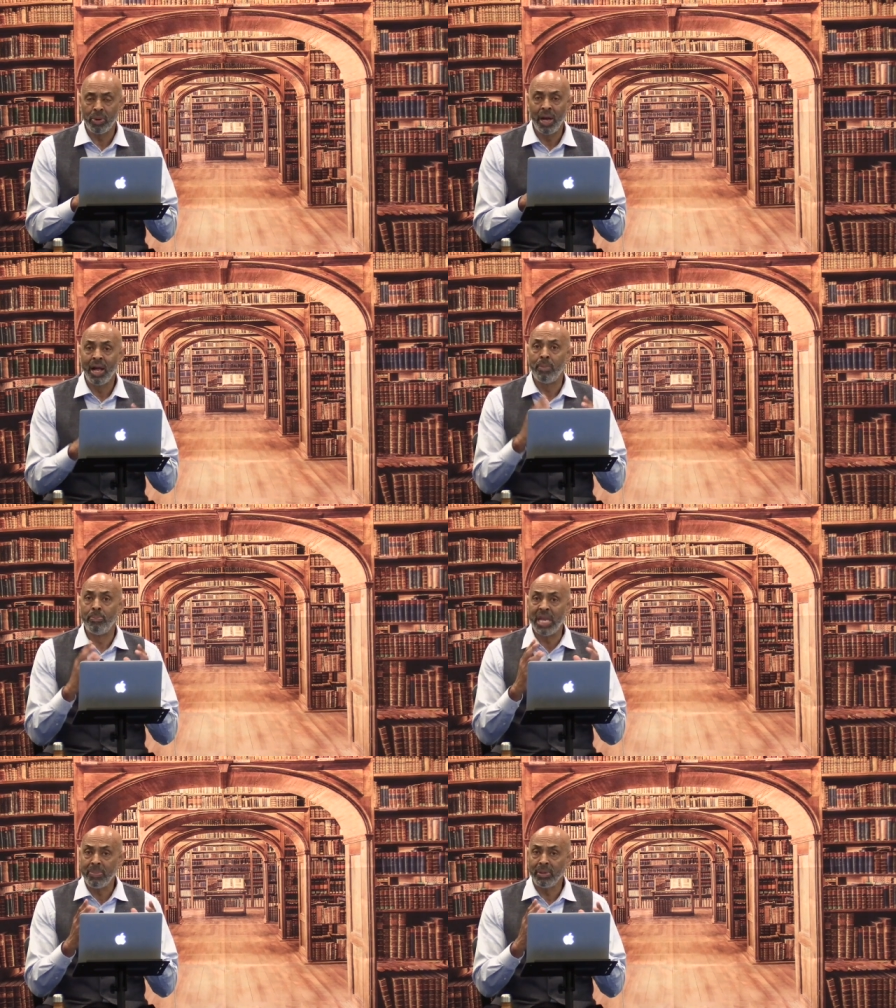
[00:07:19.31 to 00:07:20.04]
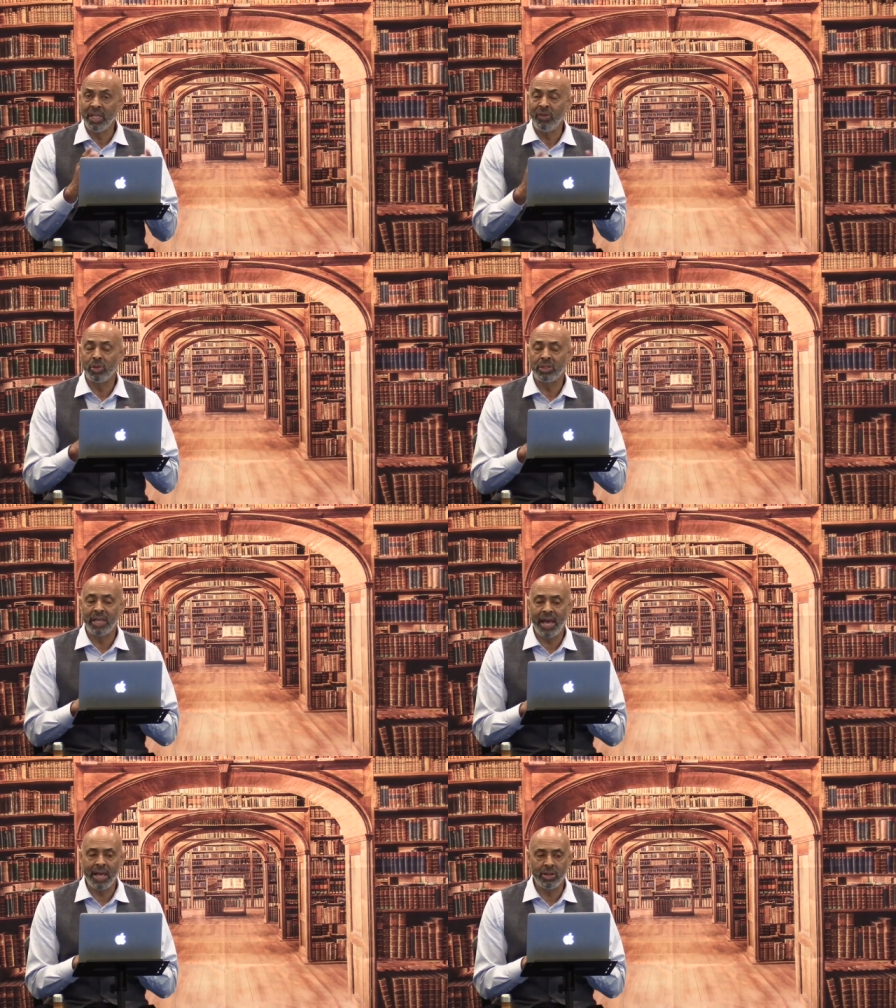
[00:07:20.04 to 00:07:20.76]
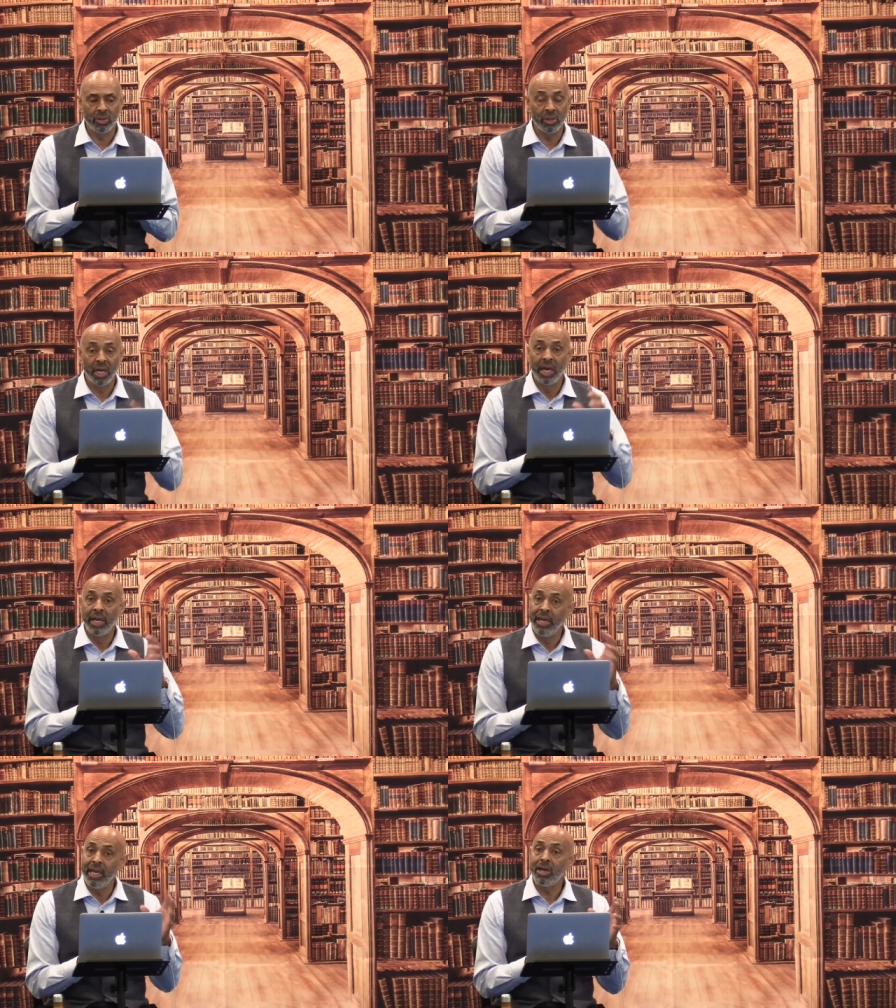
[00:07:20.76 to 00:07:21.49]
Many believe with Daniel.
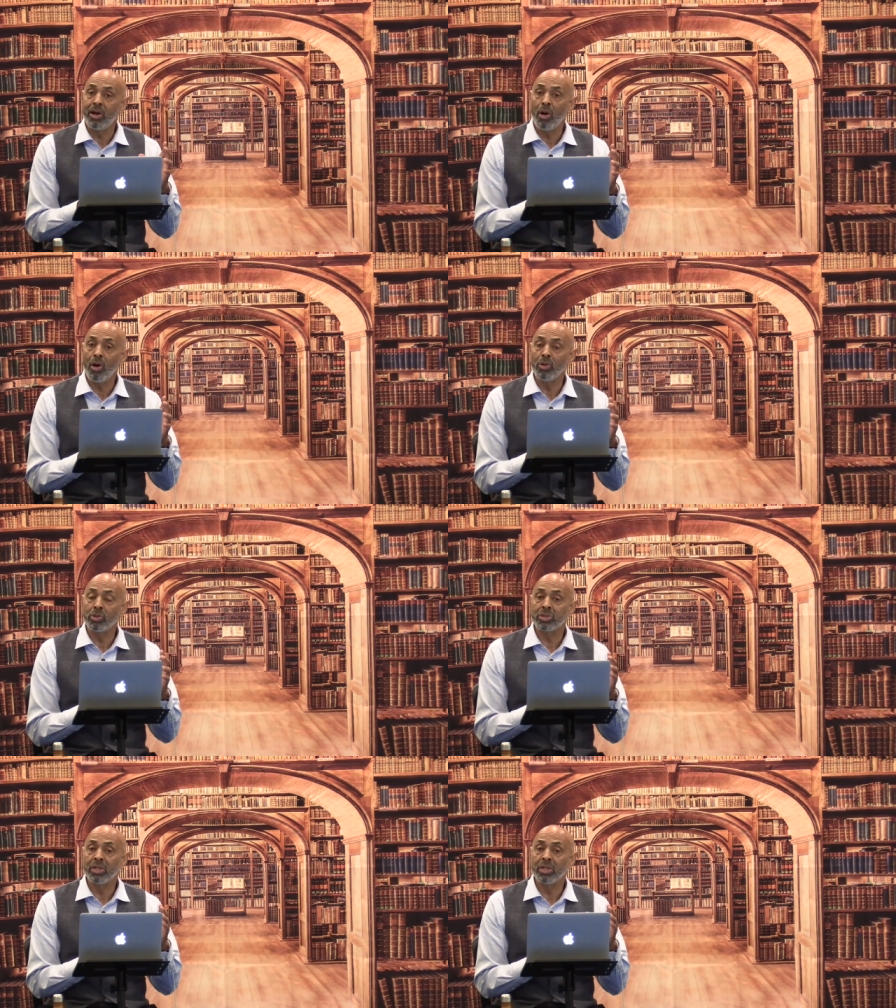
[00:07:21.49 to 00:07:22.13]
He goes